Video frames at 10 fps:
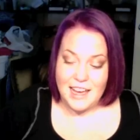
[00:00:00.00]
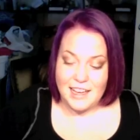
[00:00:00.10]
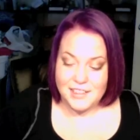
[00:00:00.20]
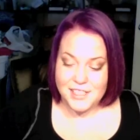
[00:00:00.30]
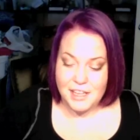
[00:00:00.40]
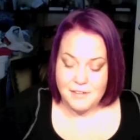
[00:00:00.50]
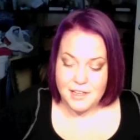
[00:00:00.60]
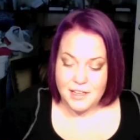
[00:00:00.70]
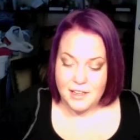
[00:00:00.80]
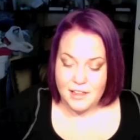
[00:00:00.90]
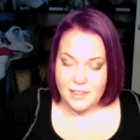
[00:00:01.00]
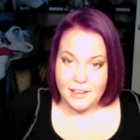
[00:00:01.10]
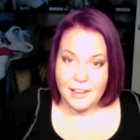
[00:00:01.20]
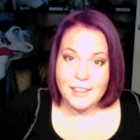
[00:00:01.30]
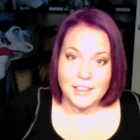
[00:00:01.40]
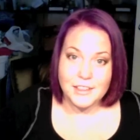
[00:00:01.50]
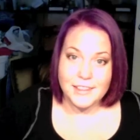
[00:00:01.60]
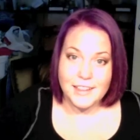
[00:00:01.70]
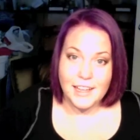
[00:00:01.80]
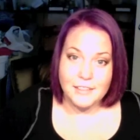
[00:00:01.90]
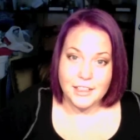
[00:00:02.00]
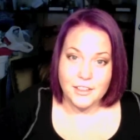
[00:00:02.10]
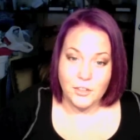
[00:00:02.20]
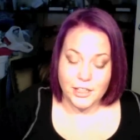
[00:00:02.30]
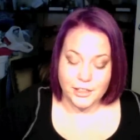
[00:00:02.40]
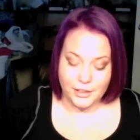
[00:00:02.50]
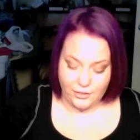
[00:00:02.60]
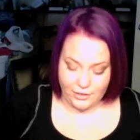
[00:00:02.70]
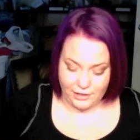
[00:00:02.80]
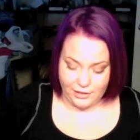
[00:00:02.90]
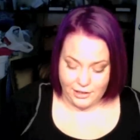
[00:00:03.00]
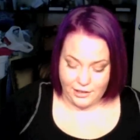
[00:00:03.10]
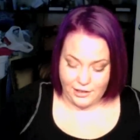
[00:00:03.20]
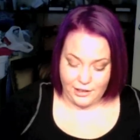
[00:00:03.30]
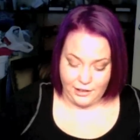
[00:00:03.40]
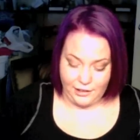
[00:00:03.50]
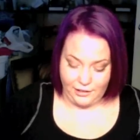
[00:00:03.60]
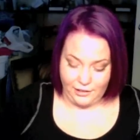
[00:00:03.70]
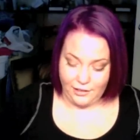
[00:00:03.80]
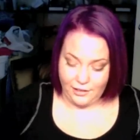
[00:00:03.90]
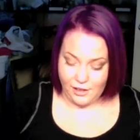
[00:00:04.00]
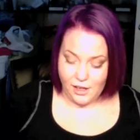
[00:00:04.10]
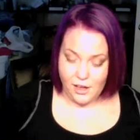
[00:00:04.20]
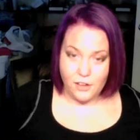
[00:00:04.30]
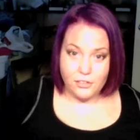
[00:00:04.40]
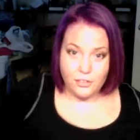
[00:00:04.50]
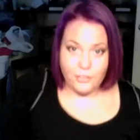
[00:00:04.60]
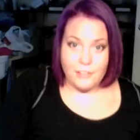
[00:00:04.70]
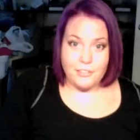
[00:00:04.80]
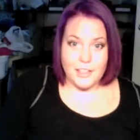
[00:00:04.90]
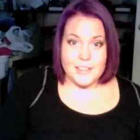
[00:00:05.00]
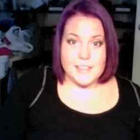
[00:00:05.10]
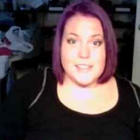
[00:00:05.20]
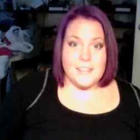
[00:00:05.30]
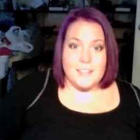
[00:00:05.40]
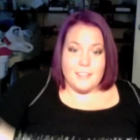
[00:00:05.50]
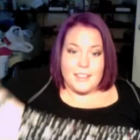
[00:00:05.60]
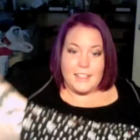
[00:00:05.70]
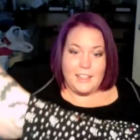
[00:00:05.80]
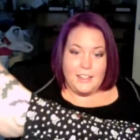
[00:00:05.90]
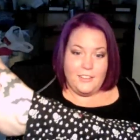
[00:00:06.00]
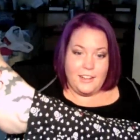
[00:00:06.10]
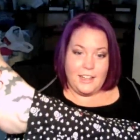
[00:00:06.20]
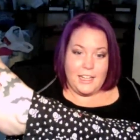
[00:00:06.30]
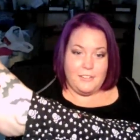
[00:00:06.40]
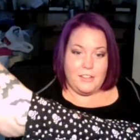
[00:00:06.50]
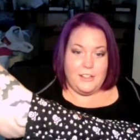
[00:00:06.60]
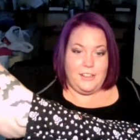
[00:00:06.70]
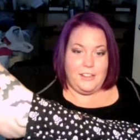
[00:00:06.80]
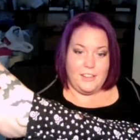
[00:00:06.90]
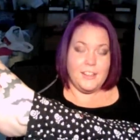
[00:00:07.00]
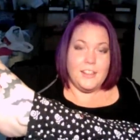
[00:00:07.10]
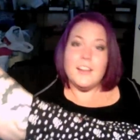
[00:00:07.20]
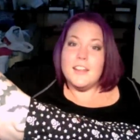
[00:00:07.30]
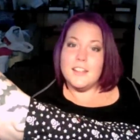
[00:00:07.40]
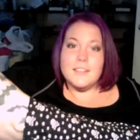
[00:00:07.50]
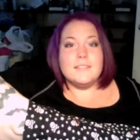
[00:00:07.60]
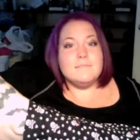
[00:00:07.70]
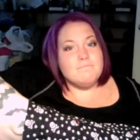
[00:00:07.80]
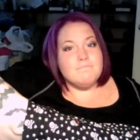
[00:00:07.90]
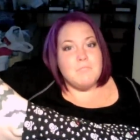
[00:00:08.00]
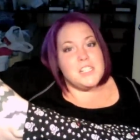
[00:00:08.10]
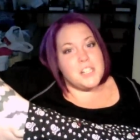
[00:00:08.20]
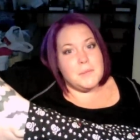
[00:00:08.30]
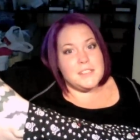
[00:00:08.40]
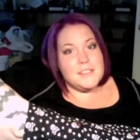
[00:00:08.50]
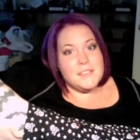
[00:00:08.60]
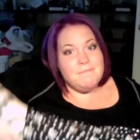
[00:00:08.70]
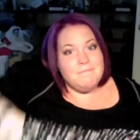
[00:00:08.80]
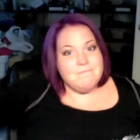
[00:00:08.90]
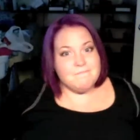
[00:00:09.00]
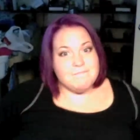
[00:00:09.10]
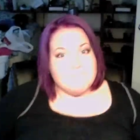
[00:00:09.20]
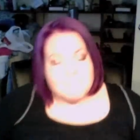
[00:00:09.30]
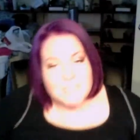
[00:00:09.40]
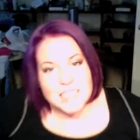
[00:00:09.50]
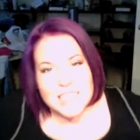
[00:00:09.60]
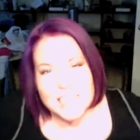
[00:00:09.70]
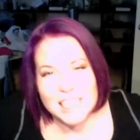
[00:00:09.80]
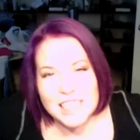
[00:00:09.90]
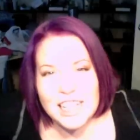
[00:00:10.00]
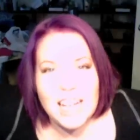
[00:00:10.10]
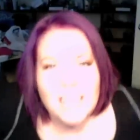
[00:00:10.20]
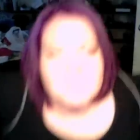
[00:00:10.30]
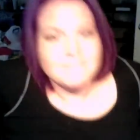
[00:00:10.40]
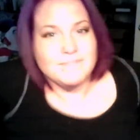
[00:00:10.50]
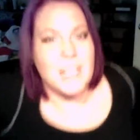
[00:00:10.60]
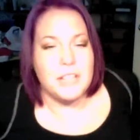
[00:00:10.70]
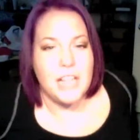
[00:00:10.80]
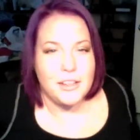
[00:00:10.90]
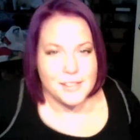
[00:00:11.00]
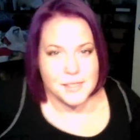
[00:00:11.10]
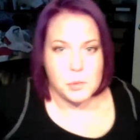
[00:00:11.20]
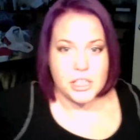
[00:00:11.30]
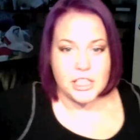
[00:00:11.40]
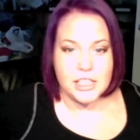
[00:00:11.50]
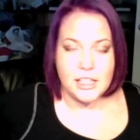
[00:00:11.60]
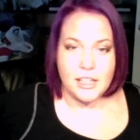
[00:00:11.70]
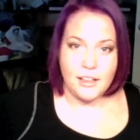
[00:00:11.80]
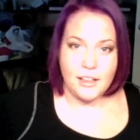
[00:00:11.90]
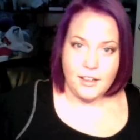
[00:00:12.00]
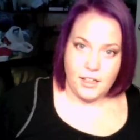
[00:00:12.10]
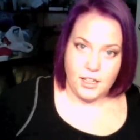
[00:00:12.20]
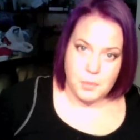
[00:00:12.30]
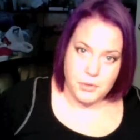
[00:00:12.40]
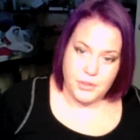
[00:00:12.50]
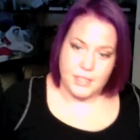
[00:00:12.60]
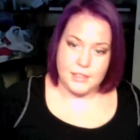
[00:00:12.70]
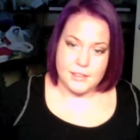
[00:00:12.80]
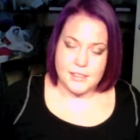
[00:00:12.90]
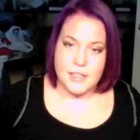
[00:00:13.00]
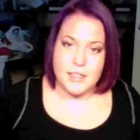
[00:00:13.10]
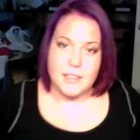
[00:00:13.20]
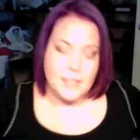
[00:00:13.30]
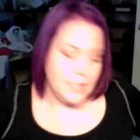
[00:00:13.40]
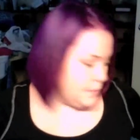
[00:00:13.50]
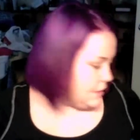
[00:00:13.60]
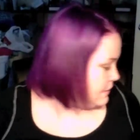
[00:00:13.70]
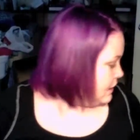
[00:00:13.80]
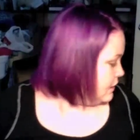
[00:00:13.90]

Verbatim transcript: I just haven't, like I literally haven't wanted to go anywhere and for reference, right now I have on pajamas. Yeah. I went out this morning and I got a couple things. Hey, baby.